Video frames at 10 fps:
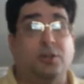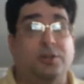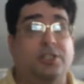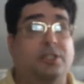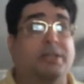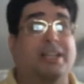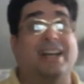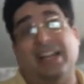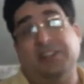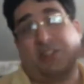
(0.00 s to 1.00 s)
which is something I
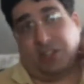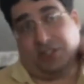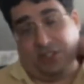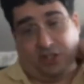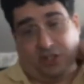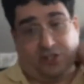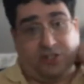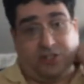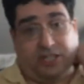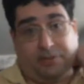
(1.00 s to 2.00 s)
actually considered since
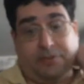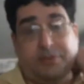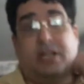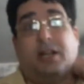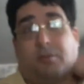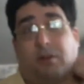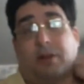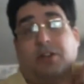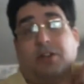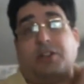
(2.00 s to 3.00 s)
I'm
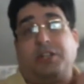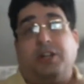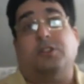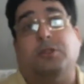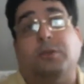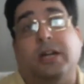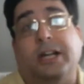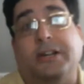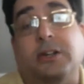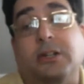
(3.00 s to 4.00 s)
primarily an article
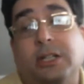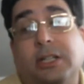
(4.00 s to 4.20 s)
writer.